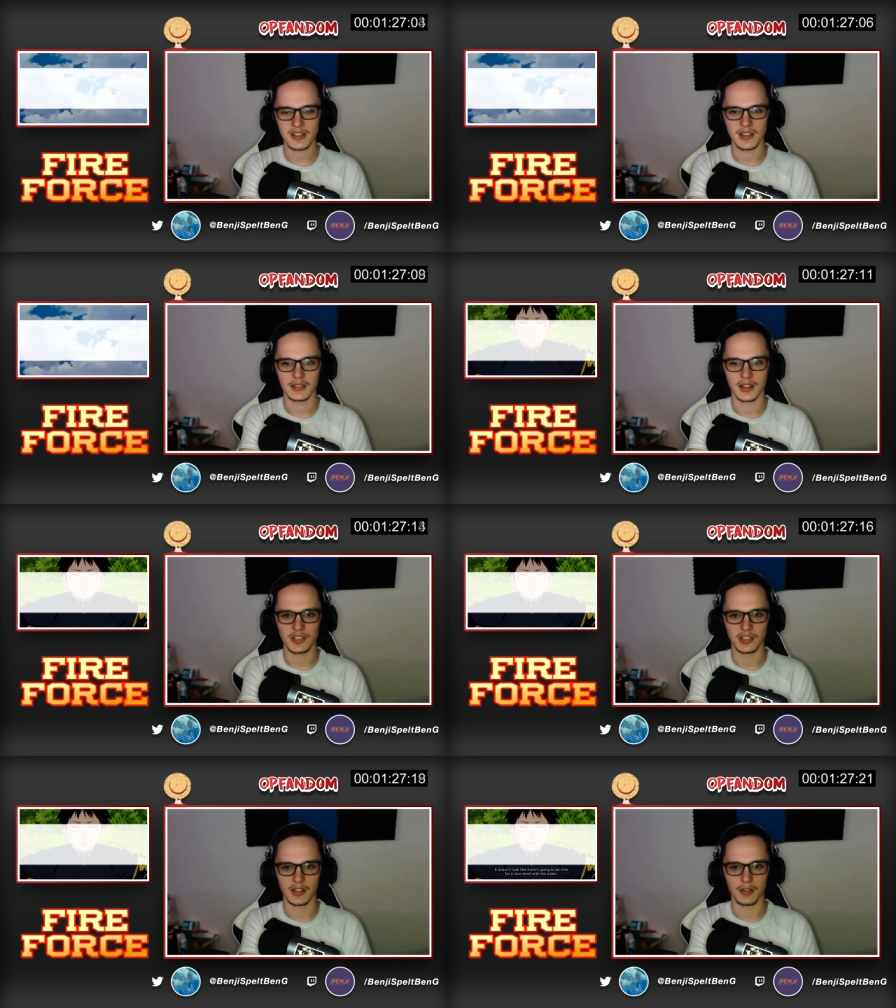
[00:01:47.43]
nice that they
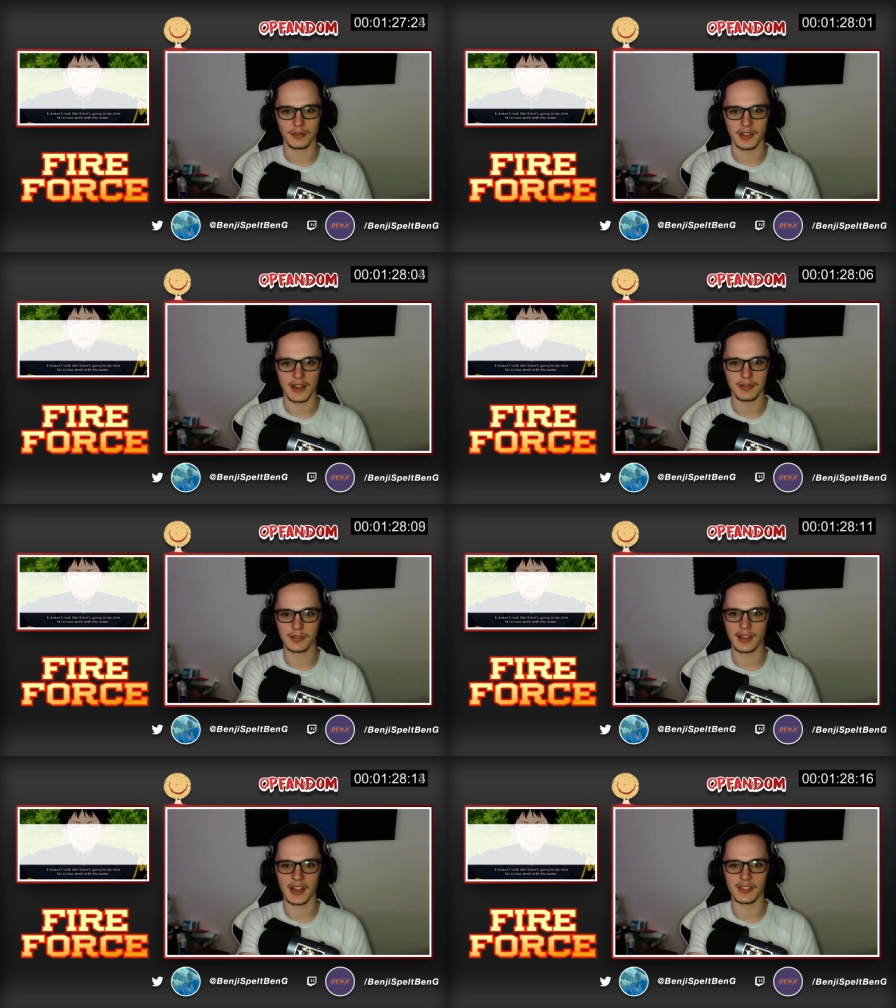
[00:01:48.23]
actually go through the
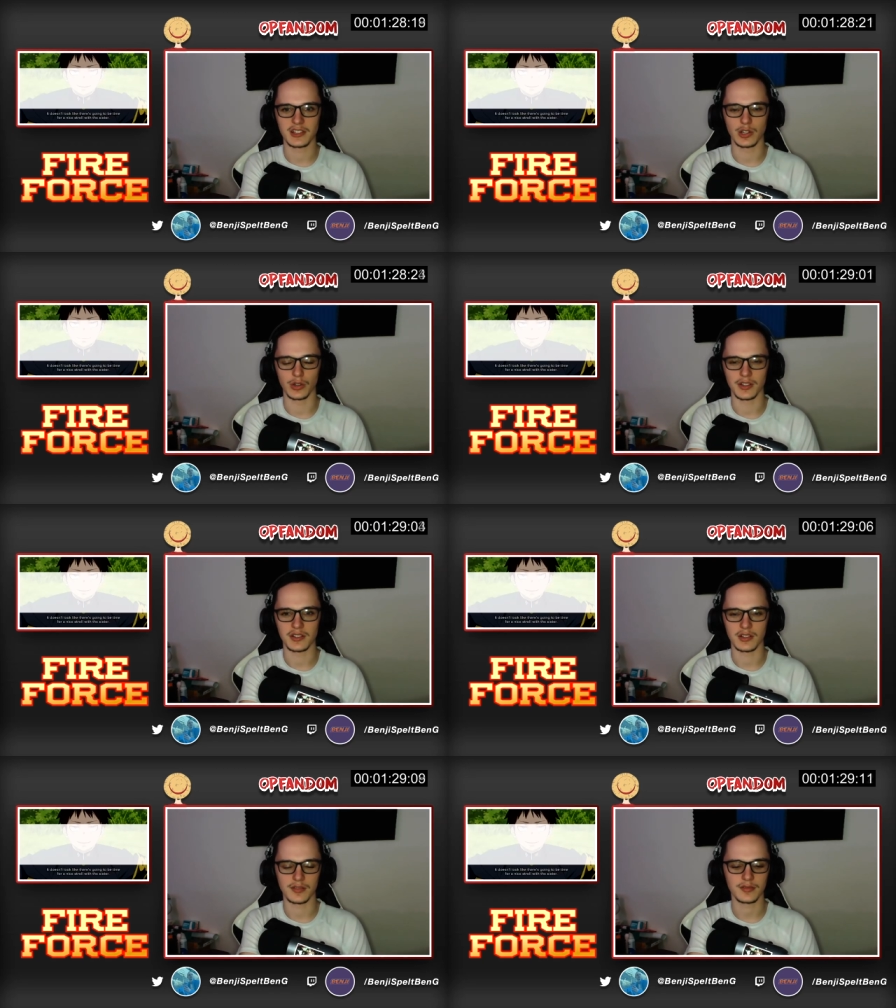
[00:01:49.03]
effort of getting this done
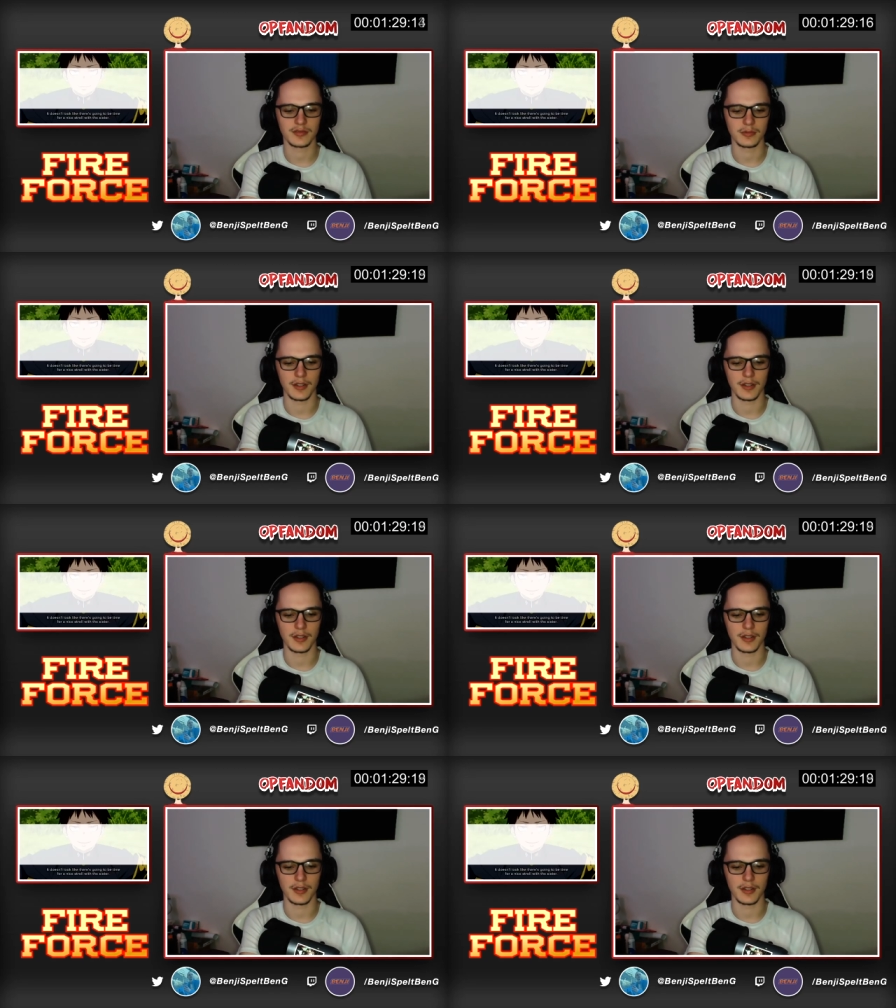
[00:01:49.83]
and stuff.